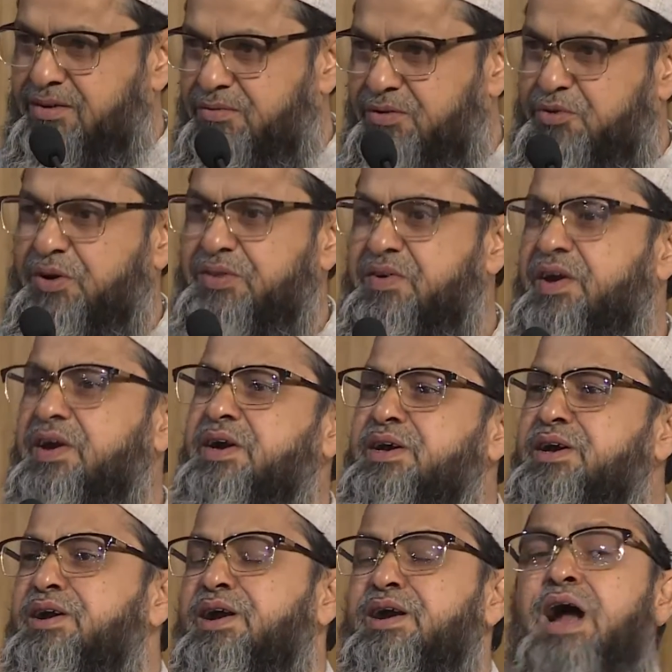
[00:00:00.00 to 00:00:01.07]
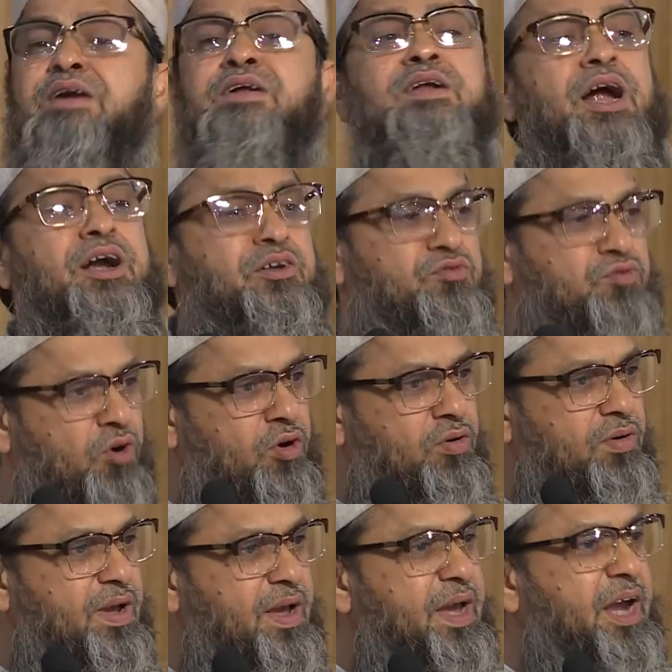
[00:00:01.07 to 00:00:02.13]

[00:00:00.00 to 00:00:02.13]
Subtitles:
which was created in 1994,